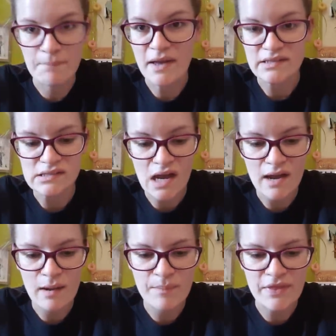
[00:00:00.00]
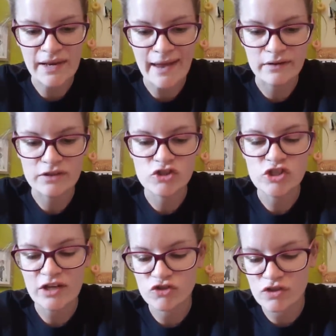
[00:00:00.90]
not mess up, and then how to
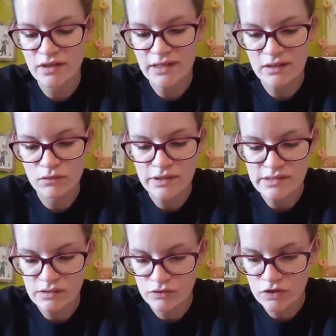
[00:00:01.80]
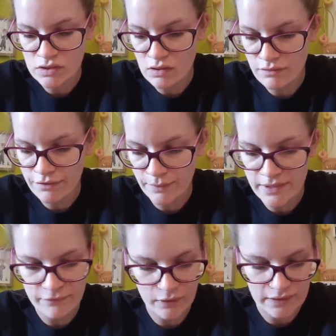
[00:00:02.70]
exchange the needle because there's
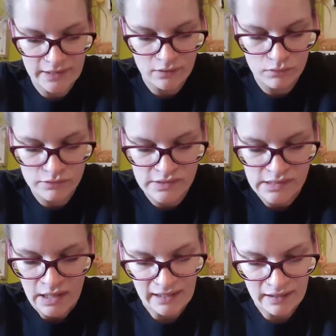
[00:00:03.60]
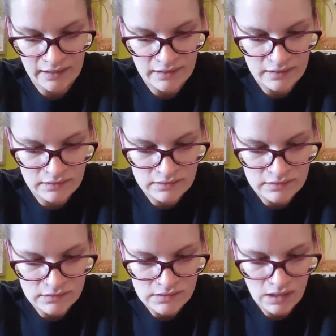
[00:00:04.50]
three different needles
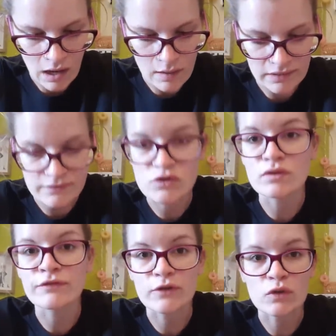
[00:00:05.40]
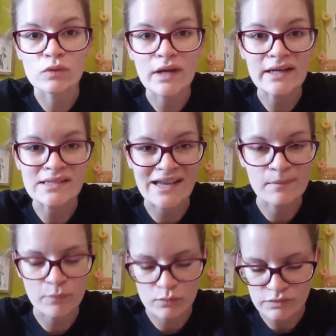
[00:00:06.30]
and uh, gives you a few
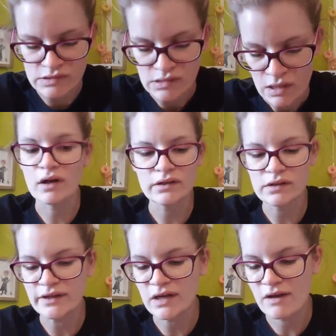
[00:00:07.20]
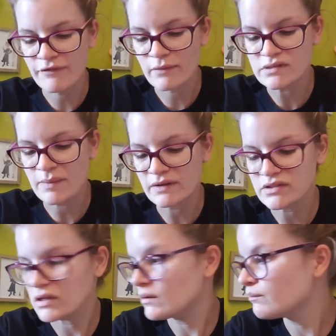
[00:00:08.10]
examples. Ironically enough, I was
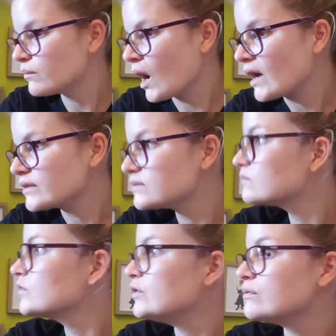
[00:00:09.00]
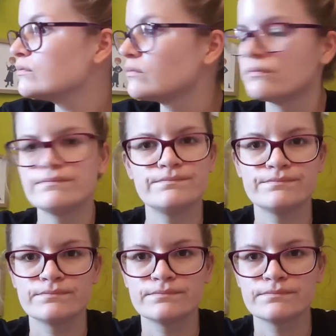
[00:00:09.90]
about to uh, you
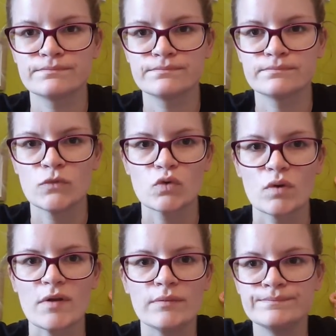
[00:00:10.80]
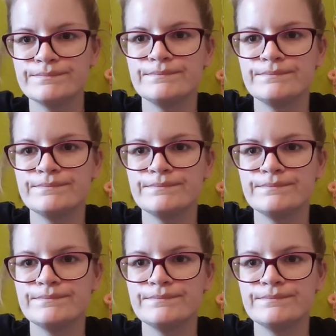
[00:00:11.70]
doorbell.